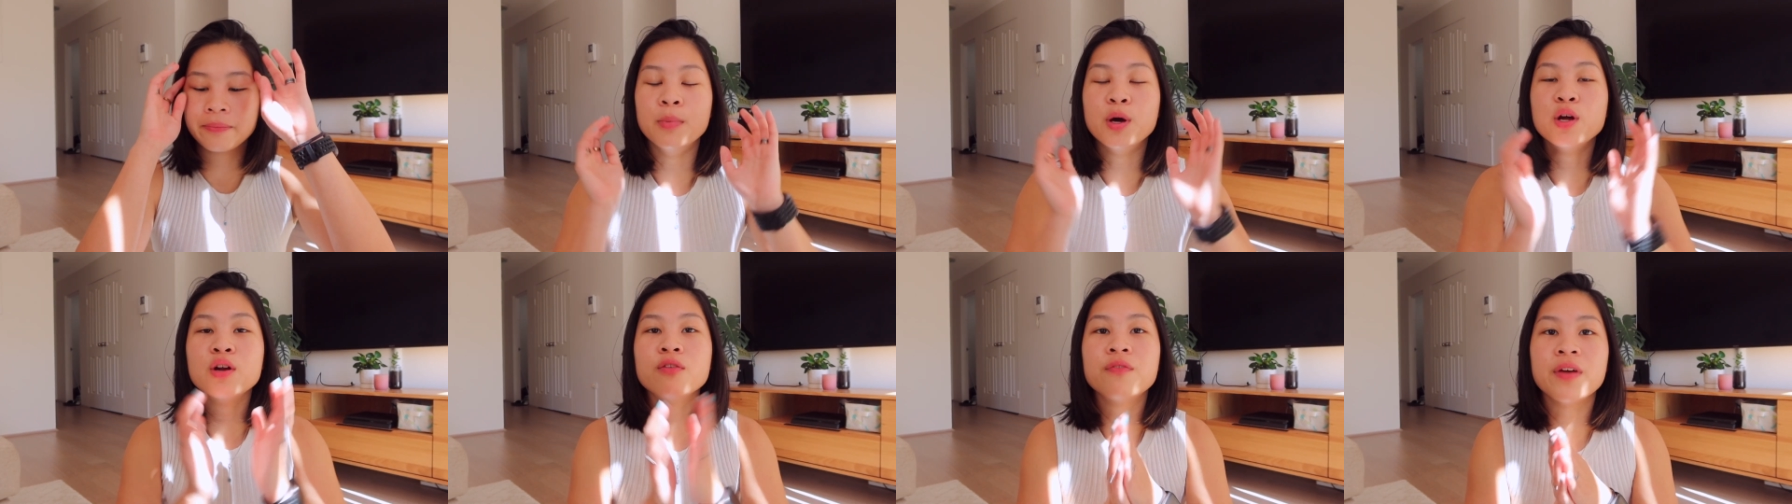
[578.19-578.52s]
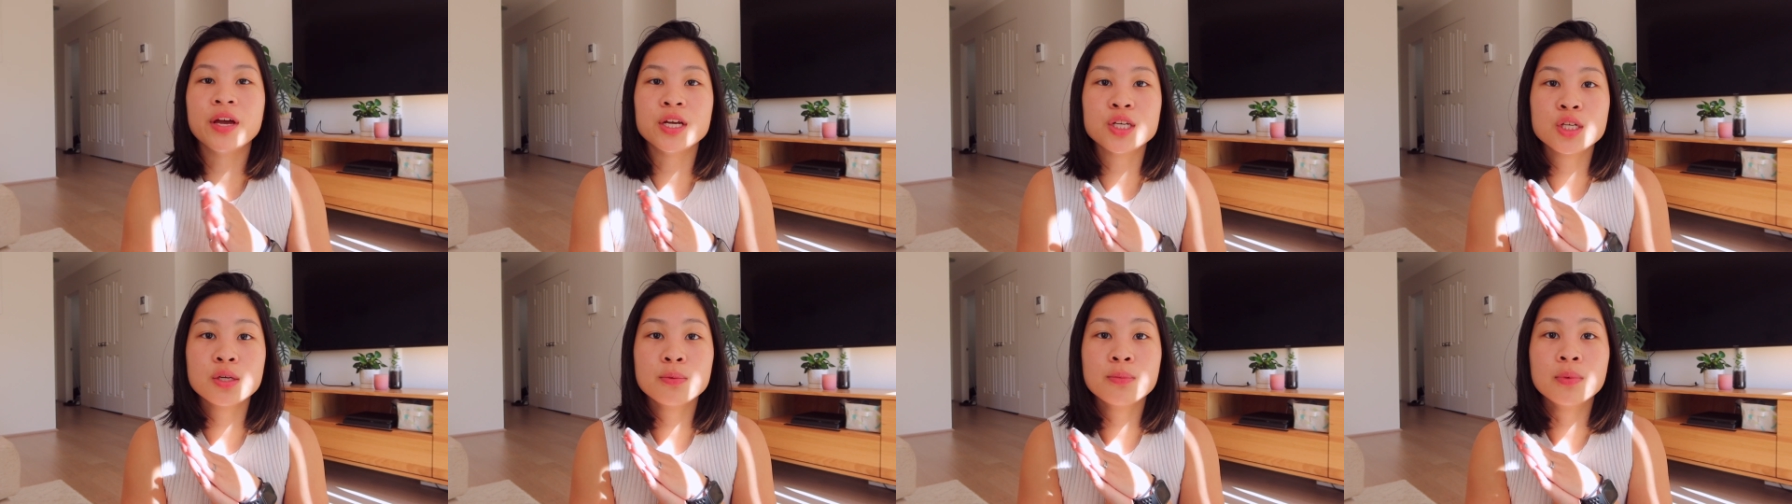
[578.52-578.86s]

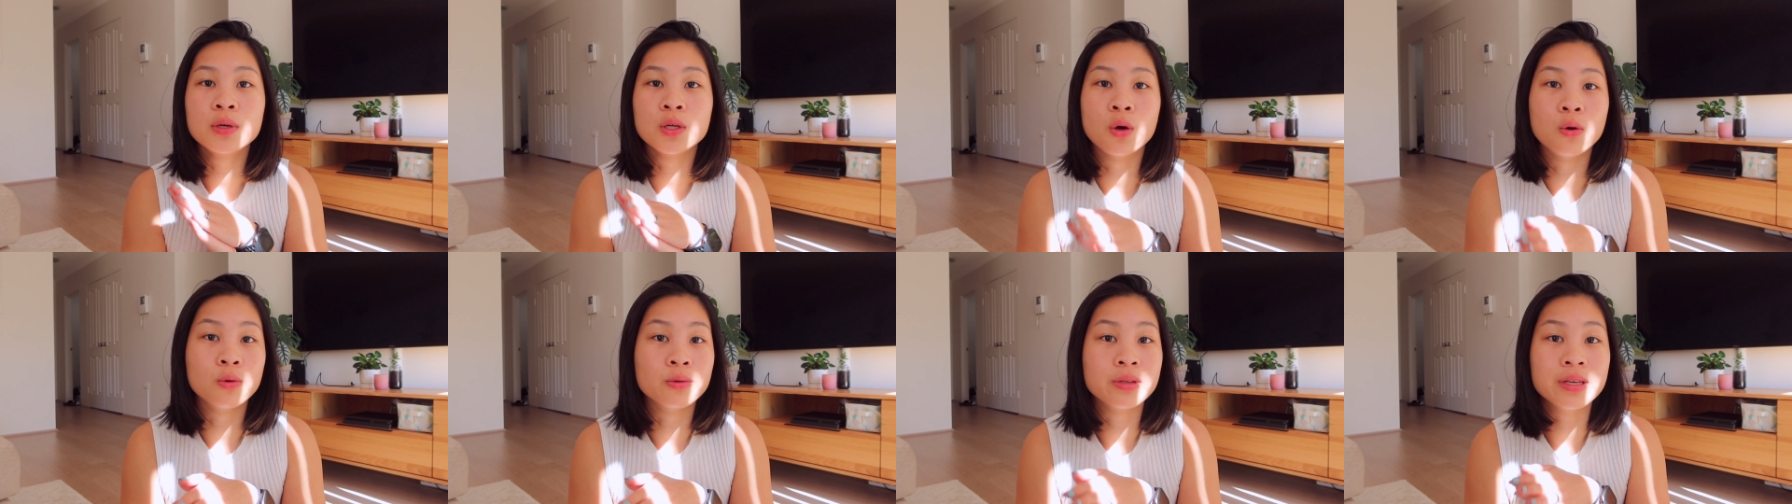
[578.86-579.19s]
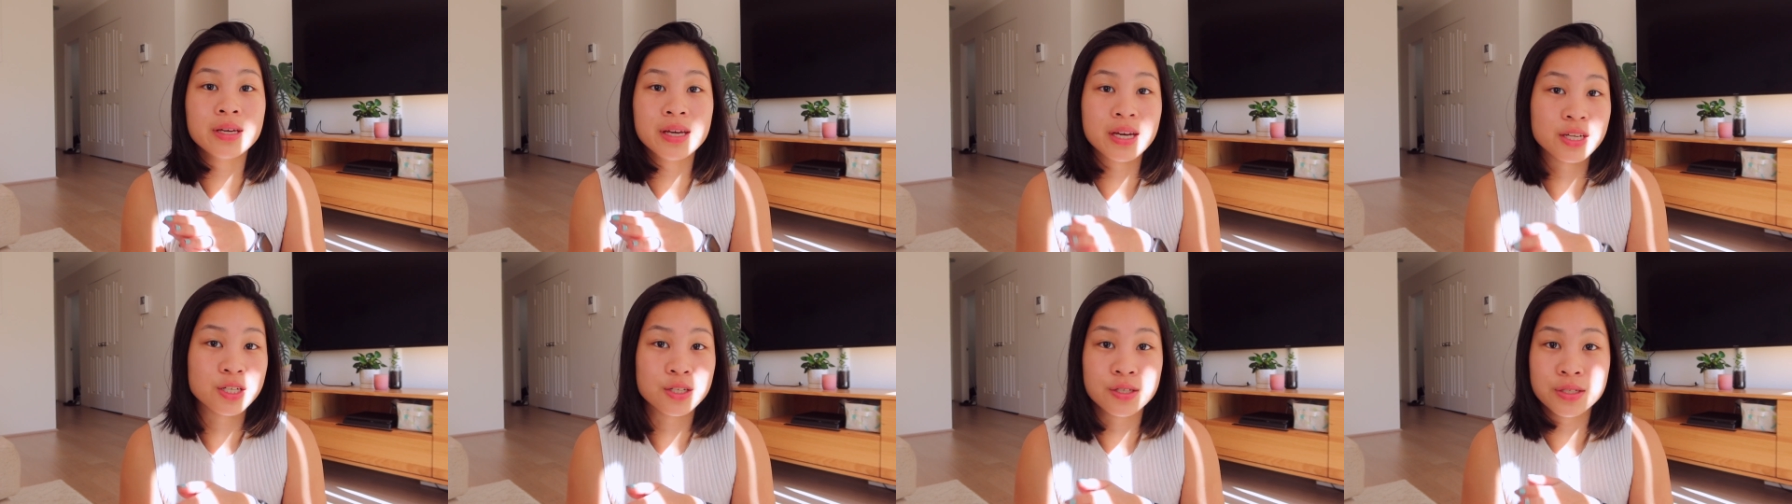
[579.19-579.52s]
motivation will only
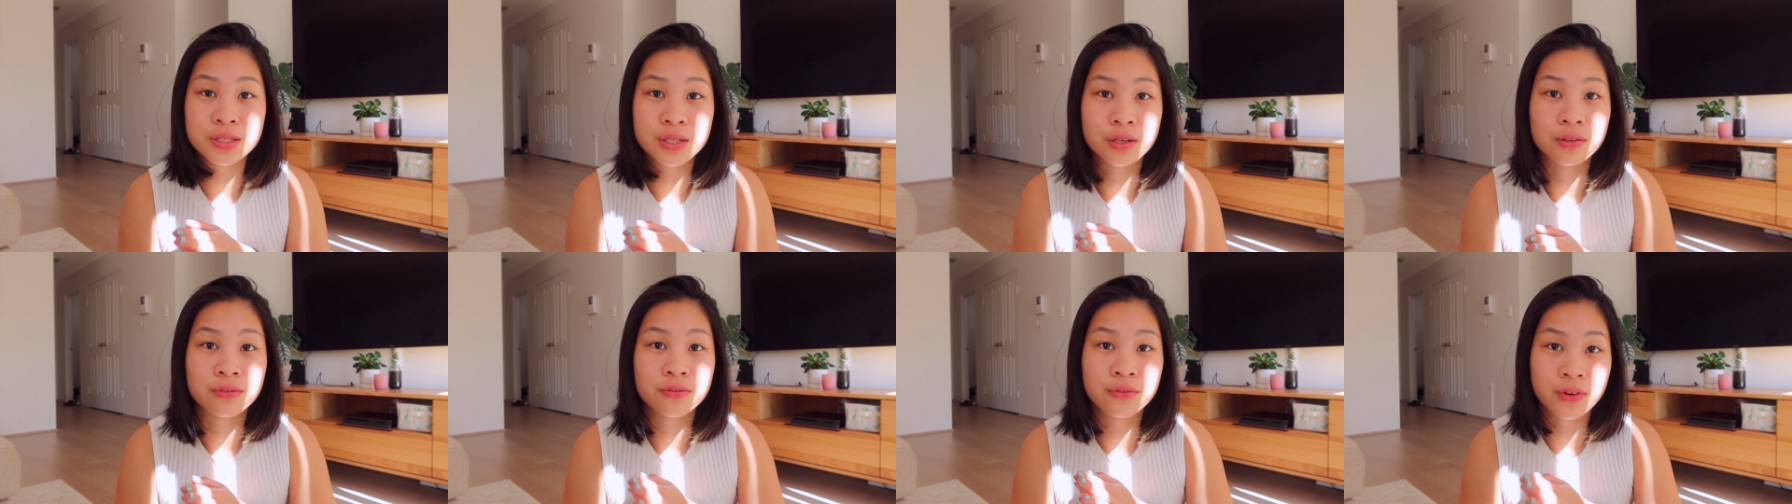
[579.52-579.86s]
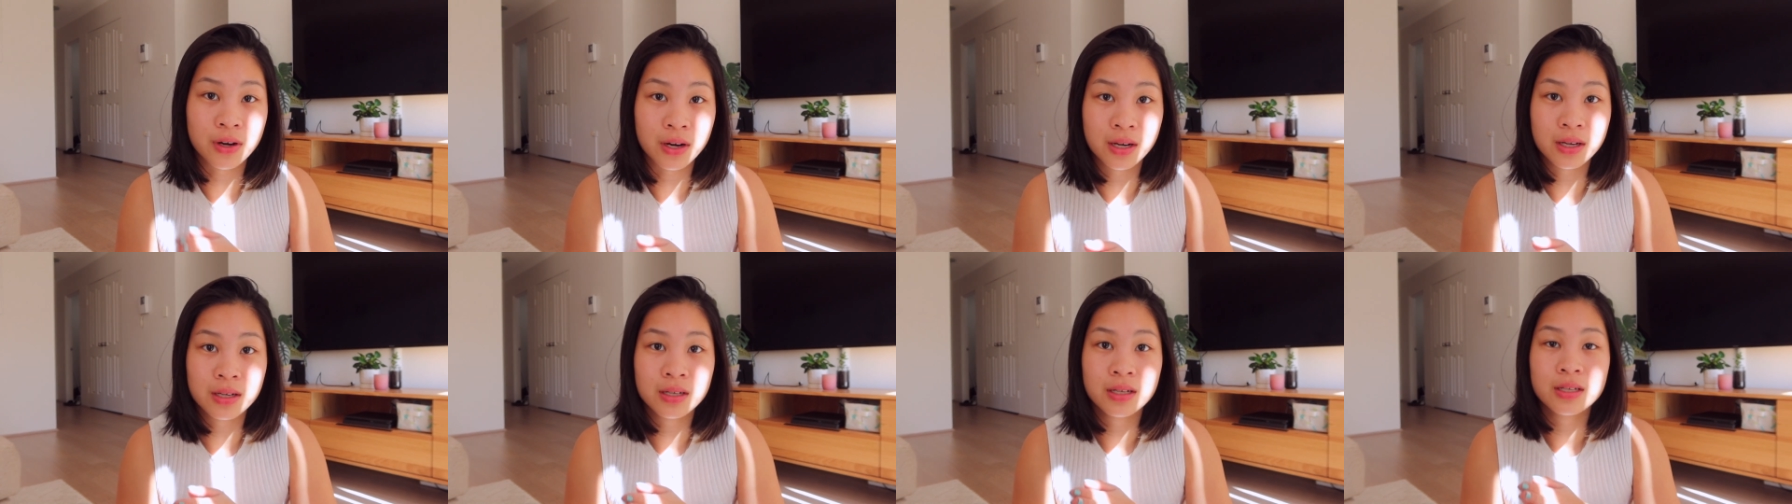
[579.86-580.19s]
get you so
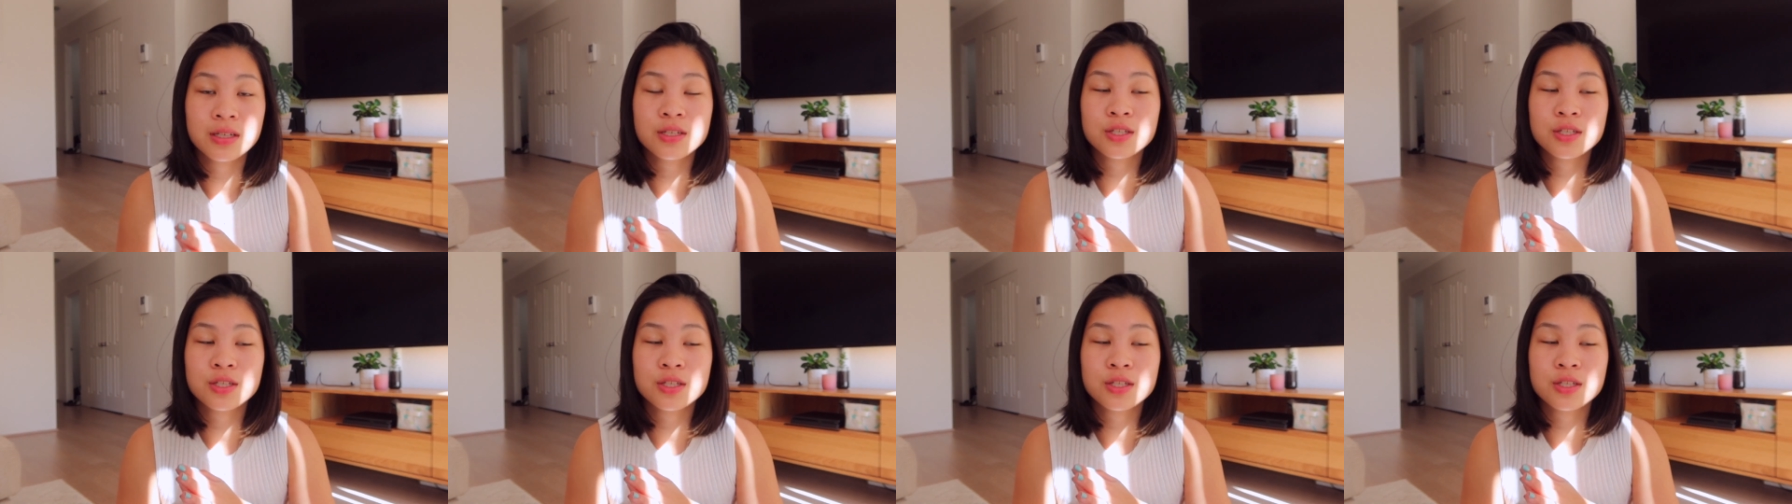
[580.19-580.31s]
far.